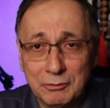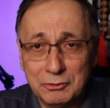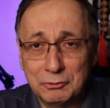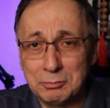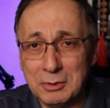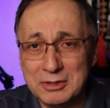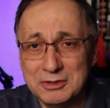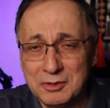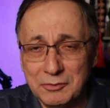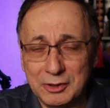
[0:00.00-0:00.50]

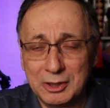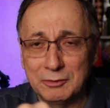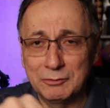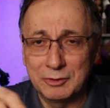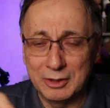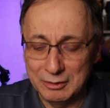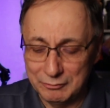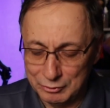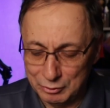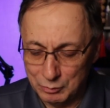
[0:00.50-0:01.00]
specifically
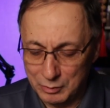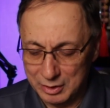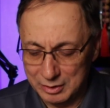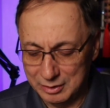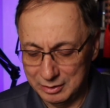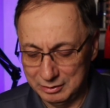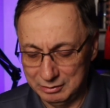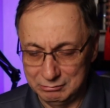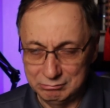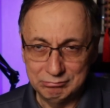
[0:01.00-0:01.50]
for
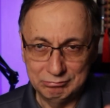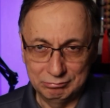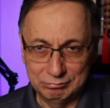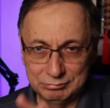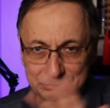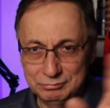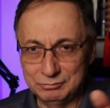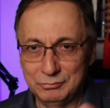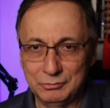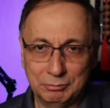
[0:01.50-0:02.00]
everyone and
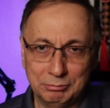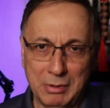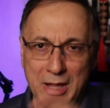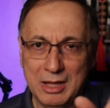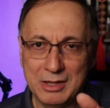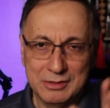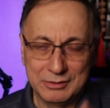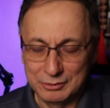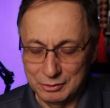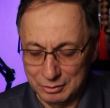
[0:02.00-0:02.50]

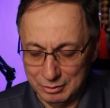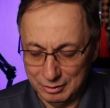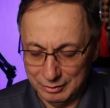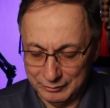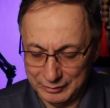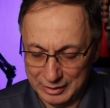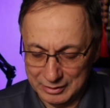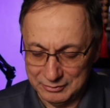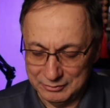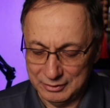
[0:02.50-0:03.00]
buttons and
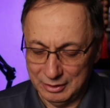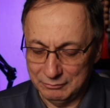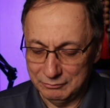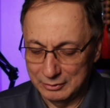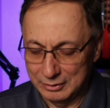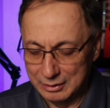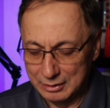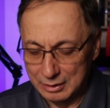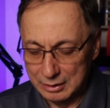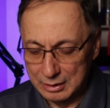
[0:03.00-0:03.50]
all of that
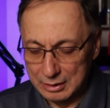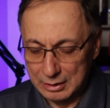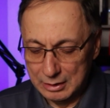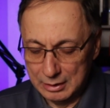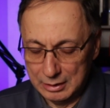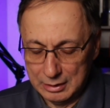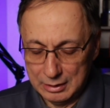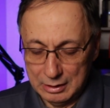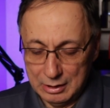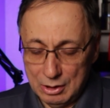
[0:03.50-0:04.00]
stuff.
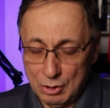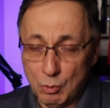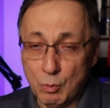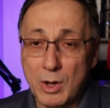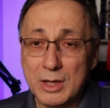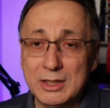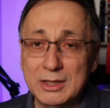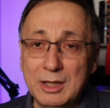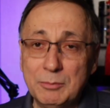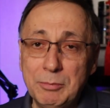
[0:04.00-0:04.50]

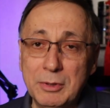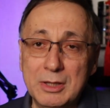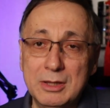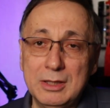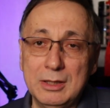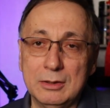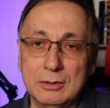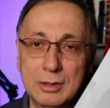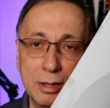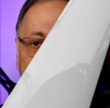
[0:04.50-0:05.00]
Why did I pick
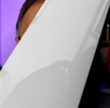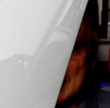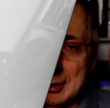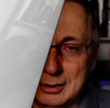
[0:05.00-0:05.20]
these?